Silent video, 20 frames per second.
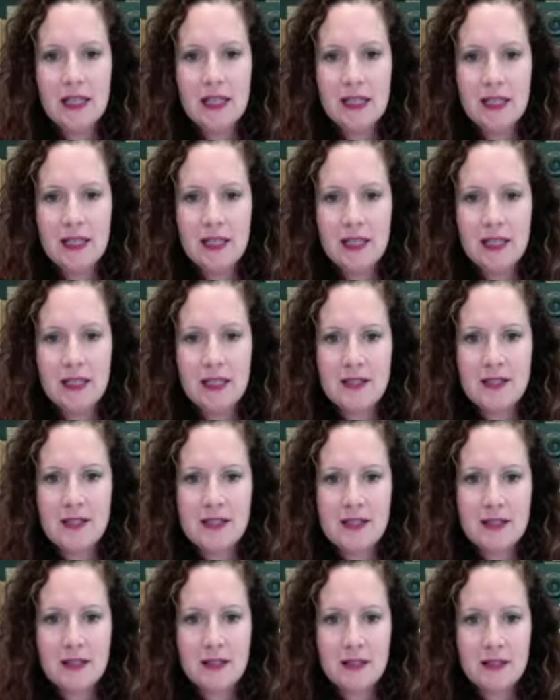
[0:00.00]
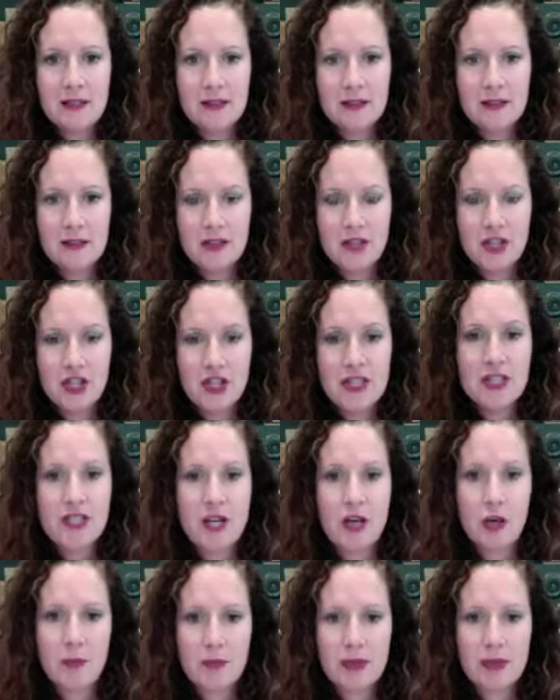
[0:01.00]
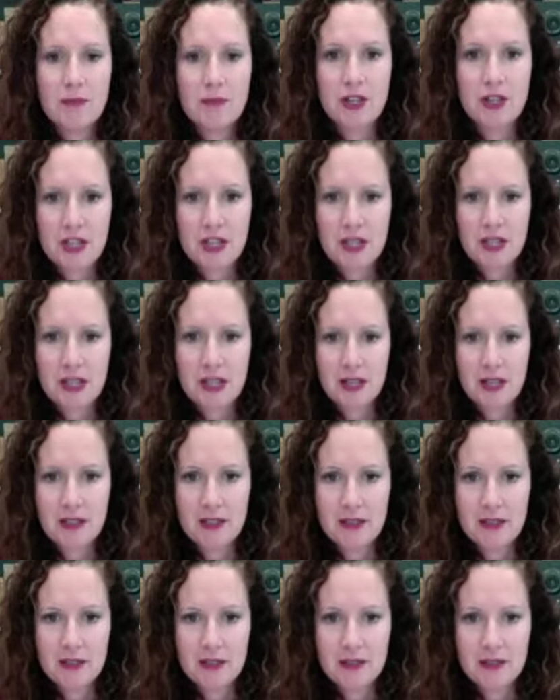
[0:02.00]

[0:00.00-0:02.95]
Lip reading: is just open, much like